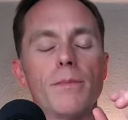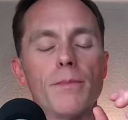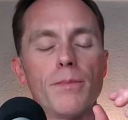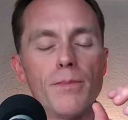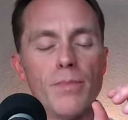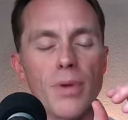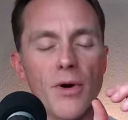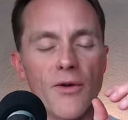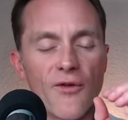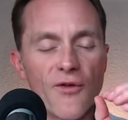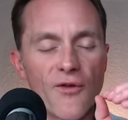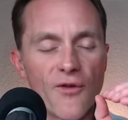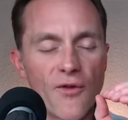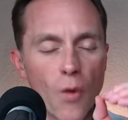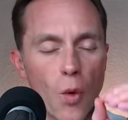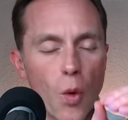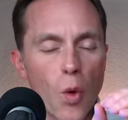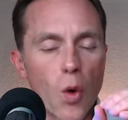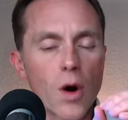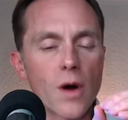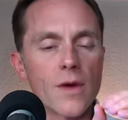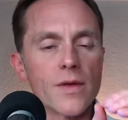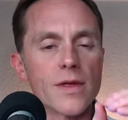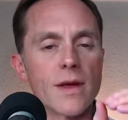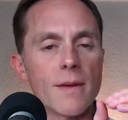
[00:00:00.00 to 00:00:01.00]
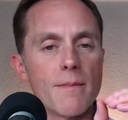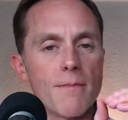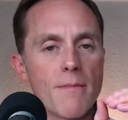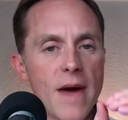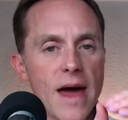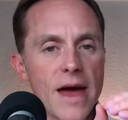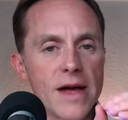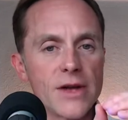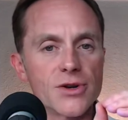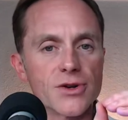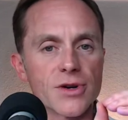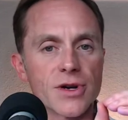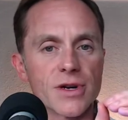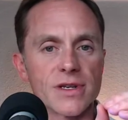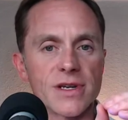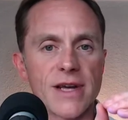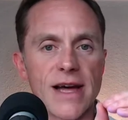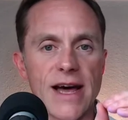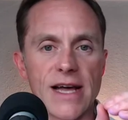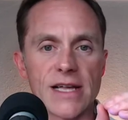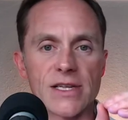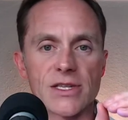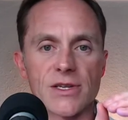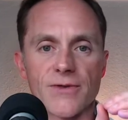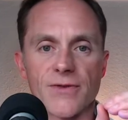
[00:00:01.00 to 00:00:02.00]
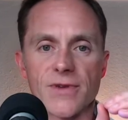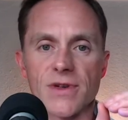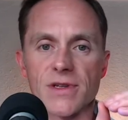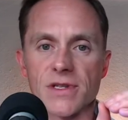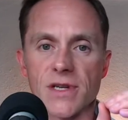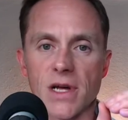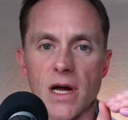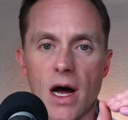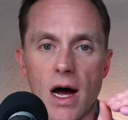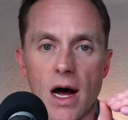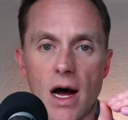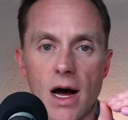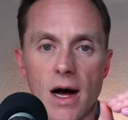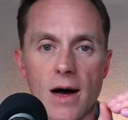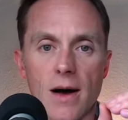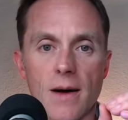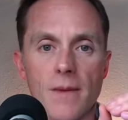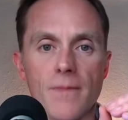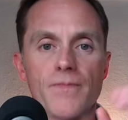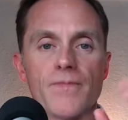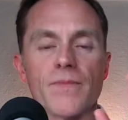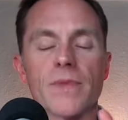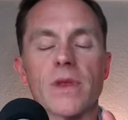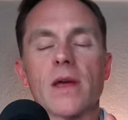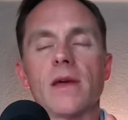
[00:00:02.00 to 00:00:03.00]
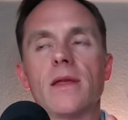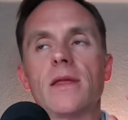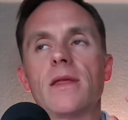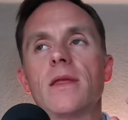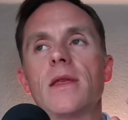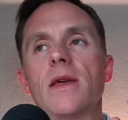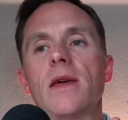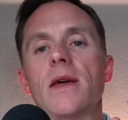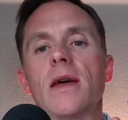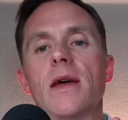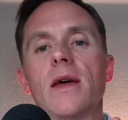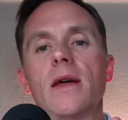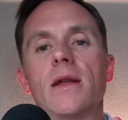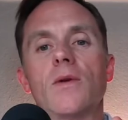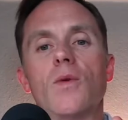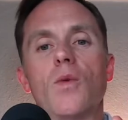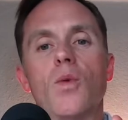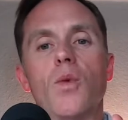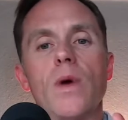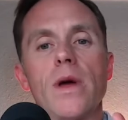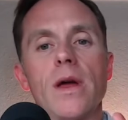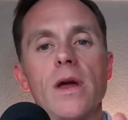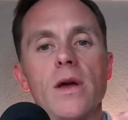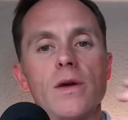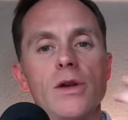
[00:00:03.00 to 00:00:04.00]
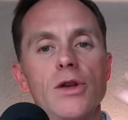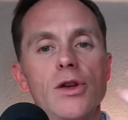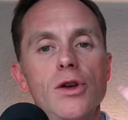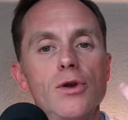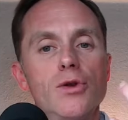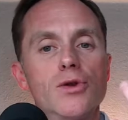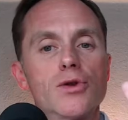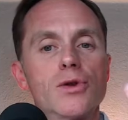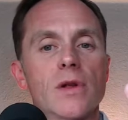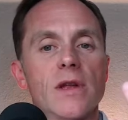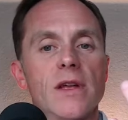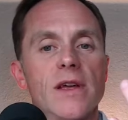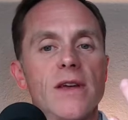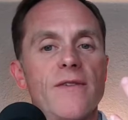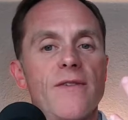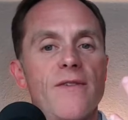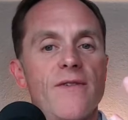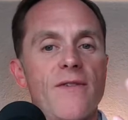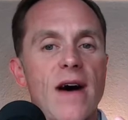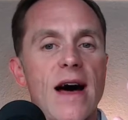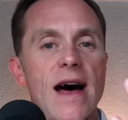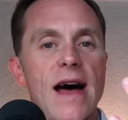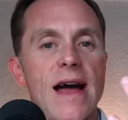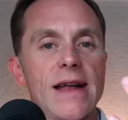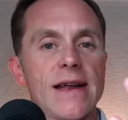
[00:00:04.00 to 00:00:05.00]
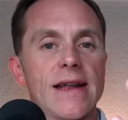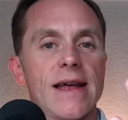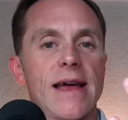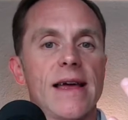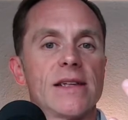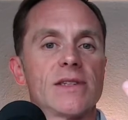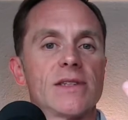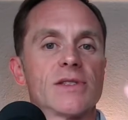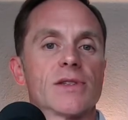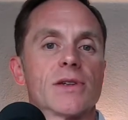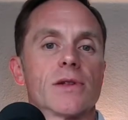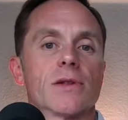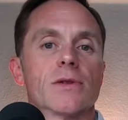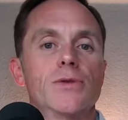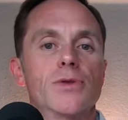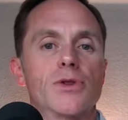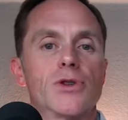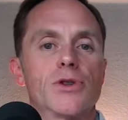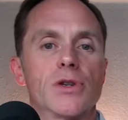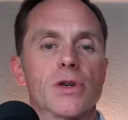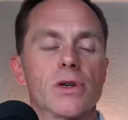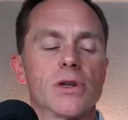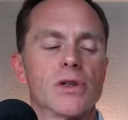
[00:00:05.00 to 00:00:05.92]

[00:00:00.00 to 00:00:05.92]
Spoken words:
before the major catastrophes come, then we usually find a solution.